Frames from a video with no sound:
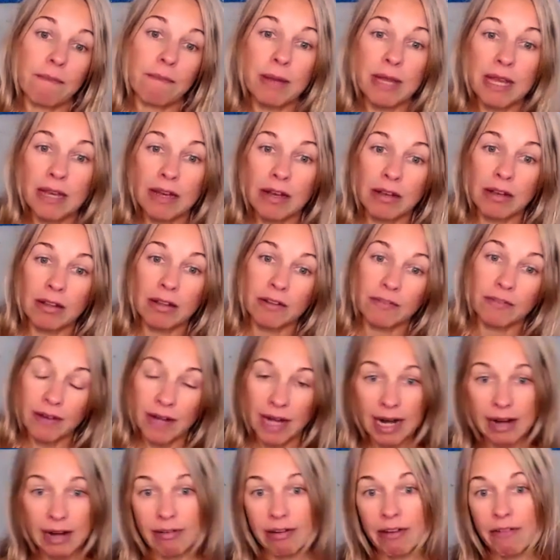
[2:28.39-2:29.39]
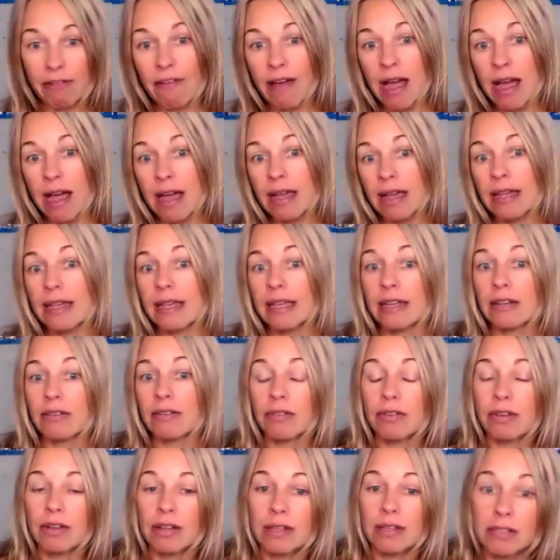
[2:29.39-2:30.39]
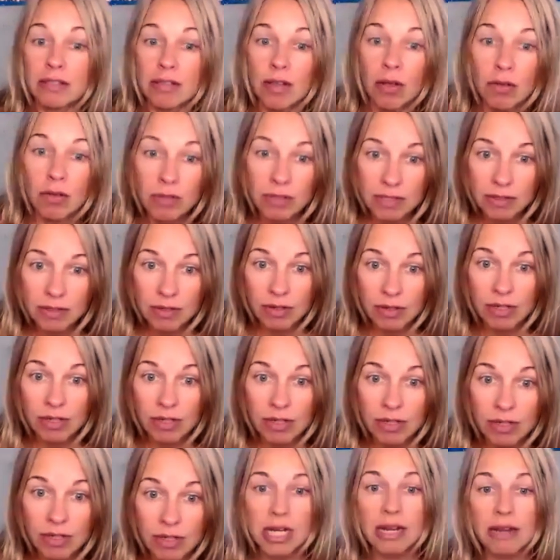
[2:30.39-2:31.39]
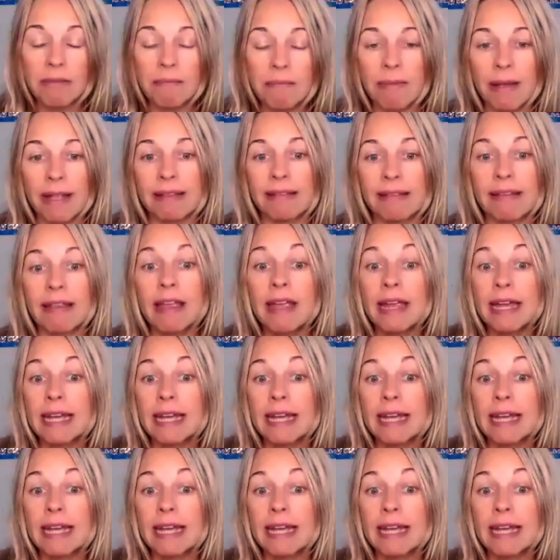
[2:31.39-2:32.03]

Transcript: been a lot of clarifying and soul searching, but